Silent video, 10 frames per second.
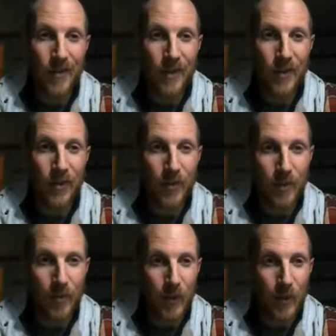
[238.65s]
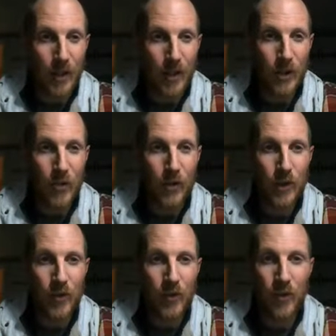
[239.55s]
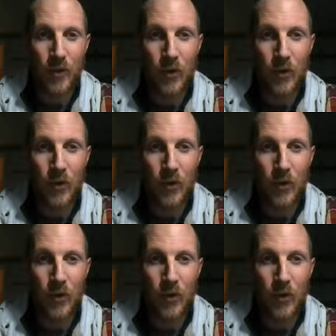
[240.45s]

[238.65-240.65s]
you're going to select my units.